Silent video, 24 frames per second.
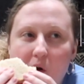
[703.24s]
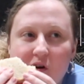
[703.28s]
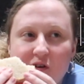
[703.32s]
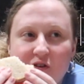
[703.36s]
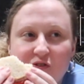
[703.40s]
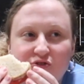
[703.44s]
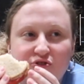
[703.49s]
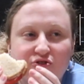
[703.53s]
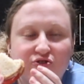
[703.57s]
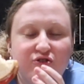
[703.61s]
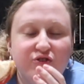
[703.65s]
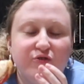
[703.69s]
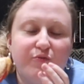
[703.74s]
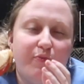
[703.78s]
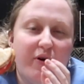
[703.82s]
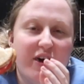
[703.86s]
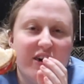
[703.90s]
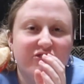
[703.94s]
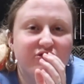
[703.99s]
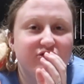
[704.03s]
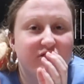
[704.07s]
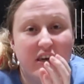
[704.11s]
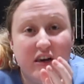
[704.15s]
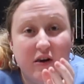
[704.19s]
This is the
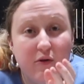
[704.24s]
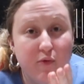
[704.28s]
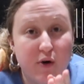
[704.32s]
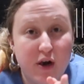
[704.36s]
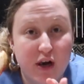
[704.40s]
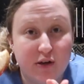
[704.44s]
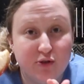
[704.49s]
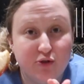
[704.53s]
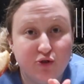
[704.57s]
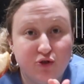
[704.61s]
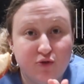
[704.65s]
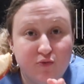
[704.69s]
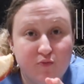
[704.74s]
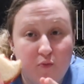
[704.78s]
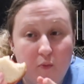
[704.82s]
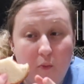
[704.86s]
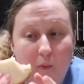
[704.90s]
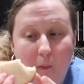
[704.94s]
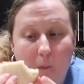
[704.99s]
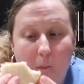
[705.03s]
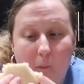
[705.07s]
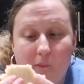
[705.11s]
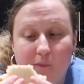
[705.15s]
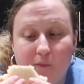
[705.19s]
best sandwich.
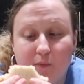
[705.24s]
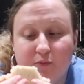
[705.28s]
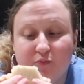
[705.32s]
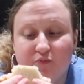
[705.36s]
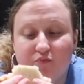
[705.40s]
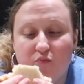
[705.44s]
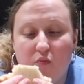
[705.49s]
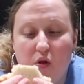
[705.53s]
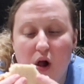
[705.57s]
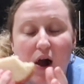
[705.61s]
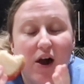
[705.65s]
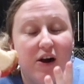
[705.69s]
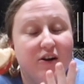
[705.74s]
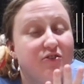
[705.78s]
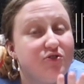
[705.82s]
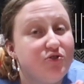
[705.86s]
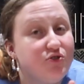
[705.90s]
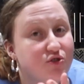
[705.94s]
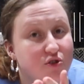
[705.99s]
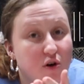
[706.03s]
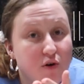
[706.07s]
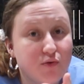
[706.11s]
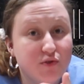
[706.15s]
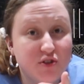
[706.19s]
And
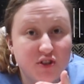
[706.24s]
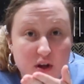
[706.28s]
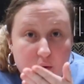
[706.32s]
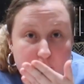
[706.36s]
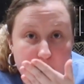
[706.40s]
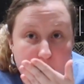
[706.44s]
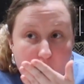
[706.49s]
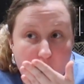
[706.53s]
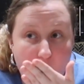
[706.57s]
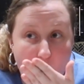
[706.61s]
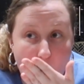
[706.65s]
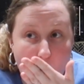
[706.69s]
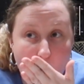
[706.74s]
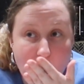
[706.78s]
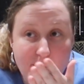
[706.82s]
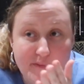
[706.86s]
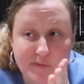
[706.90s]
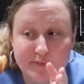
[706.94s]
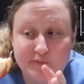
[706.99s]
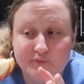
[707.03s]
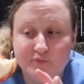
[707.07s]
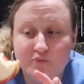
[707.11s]
it's so simple.